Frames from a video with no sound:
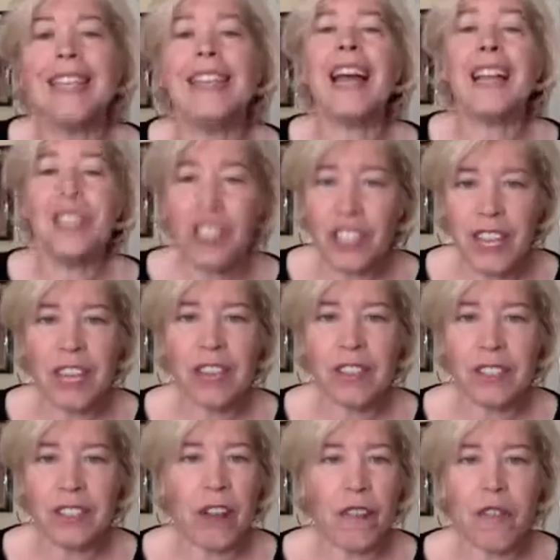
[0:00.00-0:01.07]
Educate
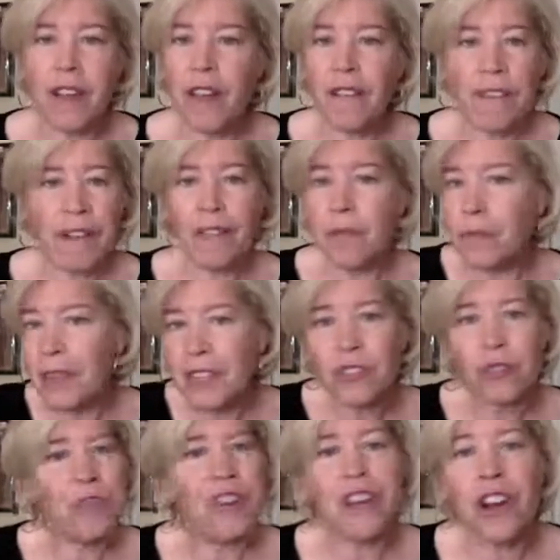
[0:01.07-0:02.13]
yourself. Fava beans
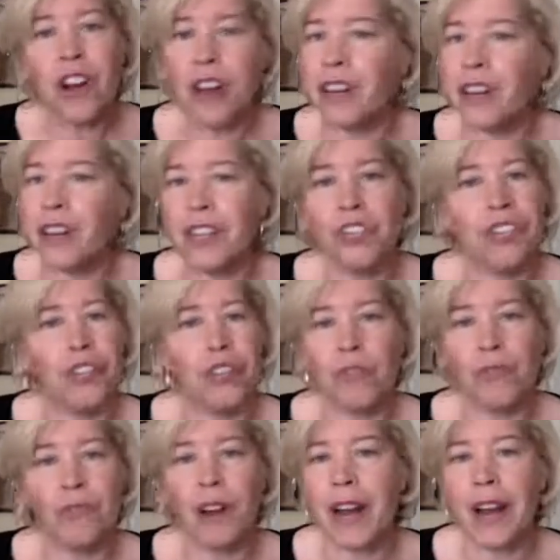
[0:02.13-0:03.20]
are a non issue
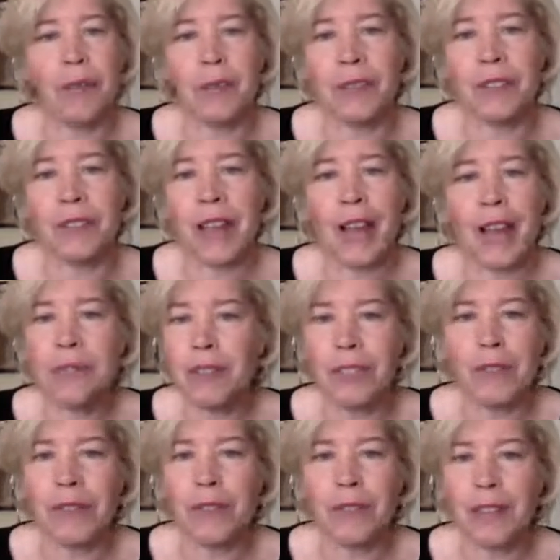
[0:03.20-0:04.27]
for animals.
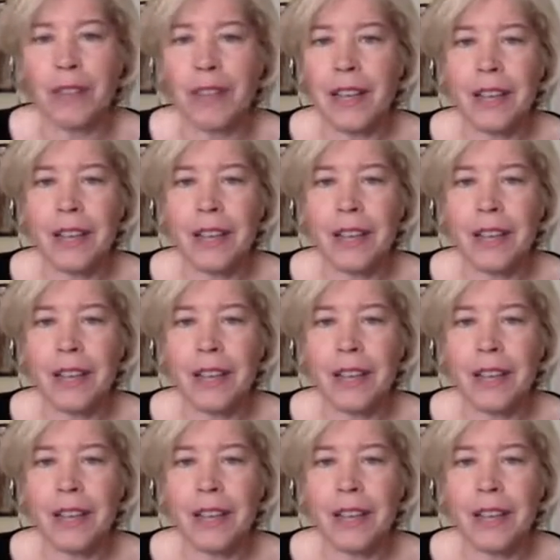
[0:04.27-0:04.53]
Absolutely.